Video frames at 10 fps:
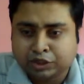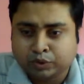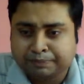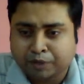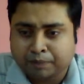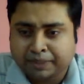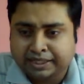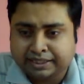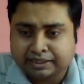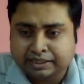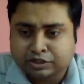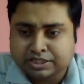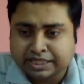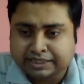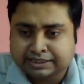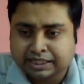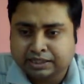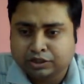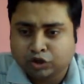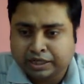And do it properly. Your
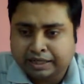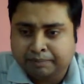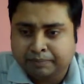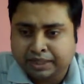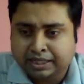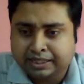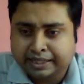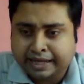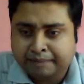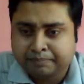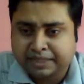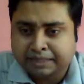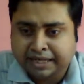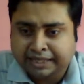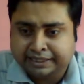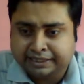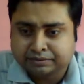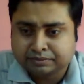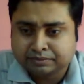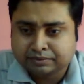section, roll number, name, email
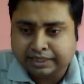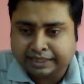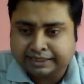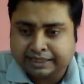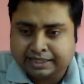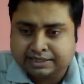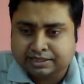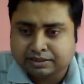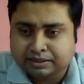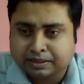ID. Nothing else.